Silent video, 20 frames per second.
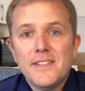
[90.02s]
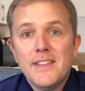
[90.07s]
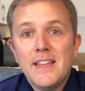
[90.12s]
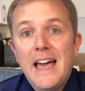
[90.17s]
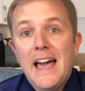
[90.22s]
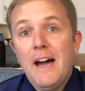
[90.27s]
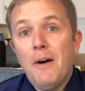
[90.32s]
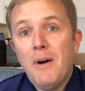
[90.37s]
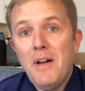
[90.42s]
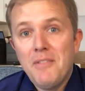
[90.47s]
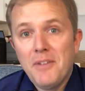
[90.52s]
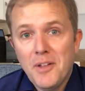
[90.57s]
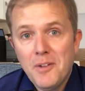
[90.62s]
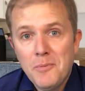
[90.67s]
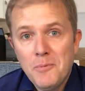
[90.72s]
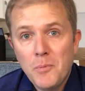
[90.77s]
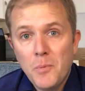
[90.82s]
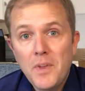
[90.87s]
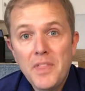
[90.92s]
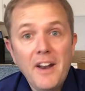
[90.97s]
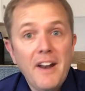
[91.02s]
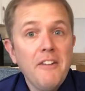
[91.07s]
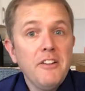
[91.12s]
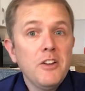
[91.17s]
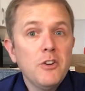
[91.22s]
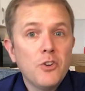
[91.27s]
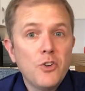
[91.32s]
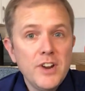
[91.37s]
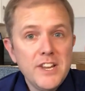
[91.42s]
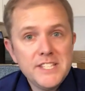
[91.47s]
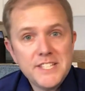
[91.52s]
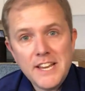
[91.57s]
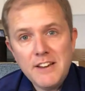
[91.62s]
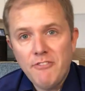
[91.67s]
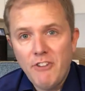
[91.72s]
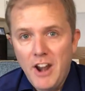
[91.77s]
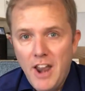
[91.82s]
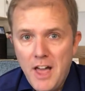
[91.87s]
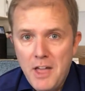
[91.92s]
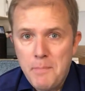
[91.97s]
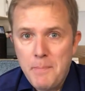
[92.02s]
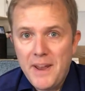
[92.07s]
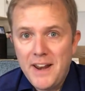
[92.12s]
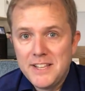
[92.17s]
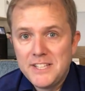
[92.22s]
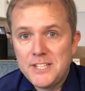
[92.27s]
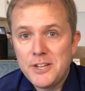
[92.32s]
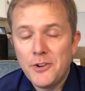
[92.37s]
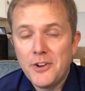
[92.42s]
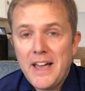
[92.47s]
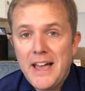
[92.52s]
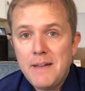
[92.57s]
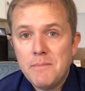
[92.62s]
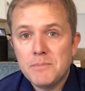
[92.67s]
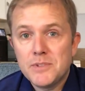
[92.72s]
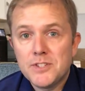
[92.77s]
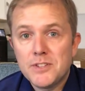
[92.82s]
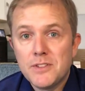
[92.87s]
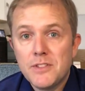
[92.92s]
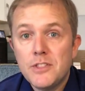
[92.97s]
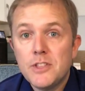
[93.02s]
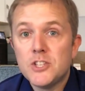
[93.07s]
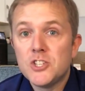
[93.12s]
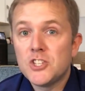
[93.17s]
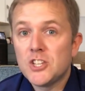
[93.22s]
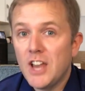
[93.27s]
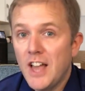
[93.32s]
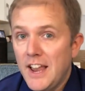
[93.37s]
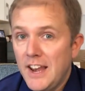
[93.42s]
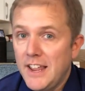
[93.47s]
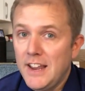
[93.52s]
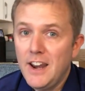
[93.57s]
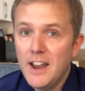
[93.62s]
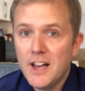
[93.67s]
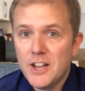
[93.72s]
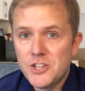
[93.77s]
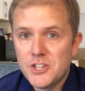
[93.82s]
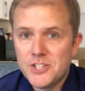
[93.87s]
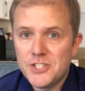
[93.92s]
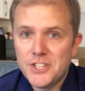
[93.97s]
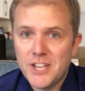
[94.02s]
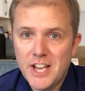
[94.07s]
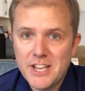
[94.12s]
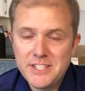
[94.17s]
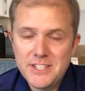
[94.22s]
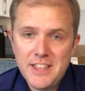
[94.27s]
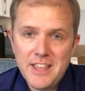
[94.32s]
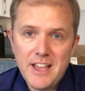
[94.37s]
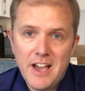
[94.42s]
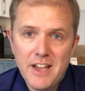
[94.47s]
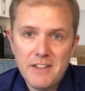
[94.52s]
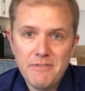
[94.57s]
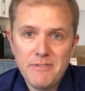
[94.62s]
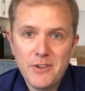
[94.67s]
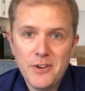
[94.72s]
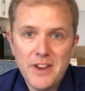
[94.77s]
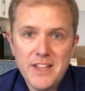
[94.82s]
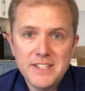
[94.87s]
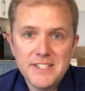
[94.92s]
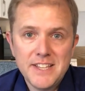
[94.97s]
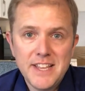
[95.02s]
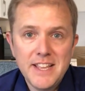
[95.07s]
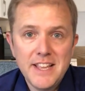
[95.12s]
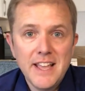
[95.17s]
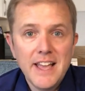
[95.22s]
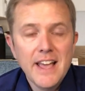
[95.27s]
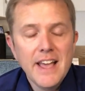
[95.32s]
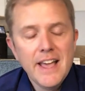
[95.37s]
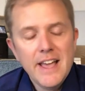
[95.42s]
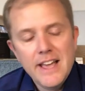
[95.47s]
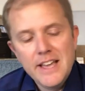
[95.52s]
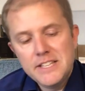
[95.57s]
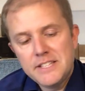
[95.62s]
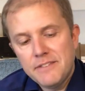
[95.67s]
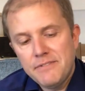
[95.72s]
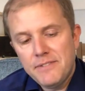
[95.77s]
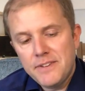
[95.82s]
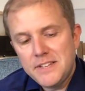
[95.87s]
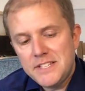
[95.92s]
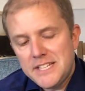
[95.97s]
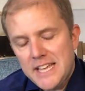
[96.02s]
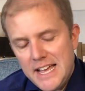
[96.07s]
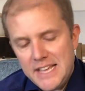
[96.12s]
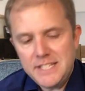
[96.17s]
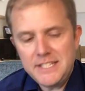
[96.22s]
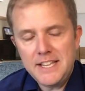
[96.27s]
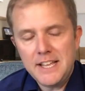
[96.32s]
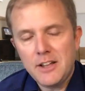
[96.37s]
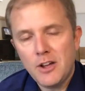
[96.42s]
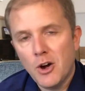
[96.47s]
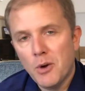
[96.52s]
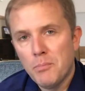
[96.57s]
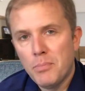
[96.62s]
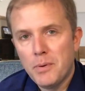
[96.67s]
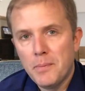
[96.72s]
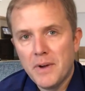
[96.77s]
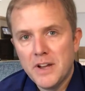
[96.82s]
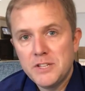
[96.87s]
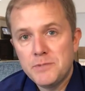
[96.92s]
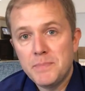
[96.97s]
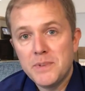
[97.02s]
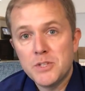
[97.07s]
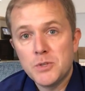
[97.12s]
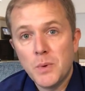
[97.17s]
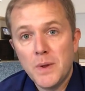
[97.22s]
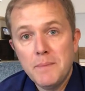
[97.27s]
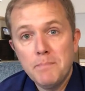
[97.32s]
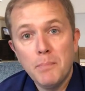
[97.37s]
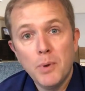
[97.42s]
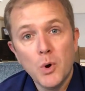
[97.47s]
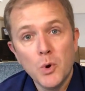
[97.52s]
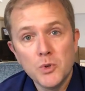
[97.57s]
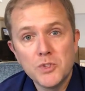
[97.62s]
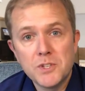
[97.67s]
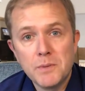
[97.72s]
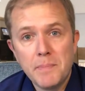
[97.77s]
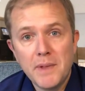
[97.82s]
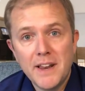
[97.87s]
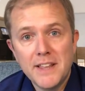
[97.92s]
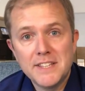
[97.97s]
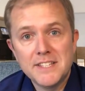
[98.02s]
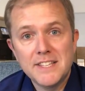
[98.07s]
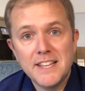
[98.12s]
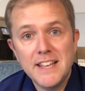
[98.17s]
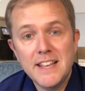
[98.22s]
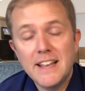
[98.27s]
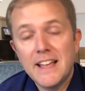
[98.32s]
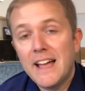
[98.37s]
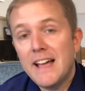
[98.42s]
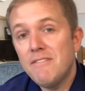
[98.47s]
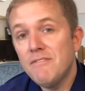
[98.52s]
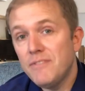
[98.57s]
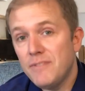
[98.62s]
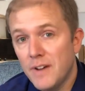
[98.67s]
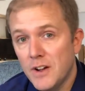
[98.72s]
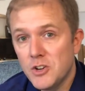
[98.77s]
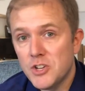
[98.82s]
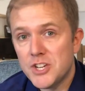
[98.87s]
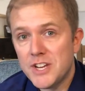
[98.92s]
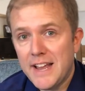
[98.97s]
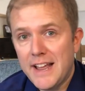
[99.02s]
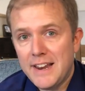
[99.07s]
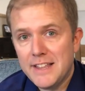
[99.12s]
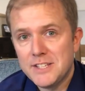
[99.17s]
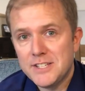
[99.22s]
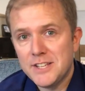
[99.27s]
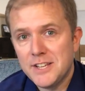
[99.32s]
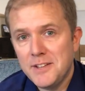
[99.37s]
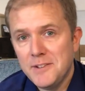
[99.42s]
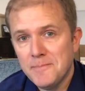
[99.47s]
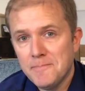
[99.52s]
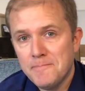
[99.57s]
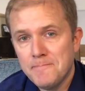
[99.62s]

However, with our increasing reliability on apps, the slightly larger size of the iPhone SE is a fantastic compromise between portability and functionality.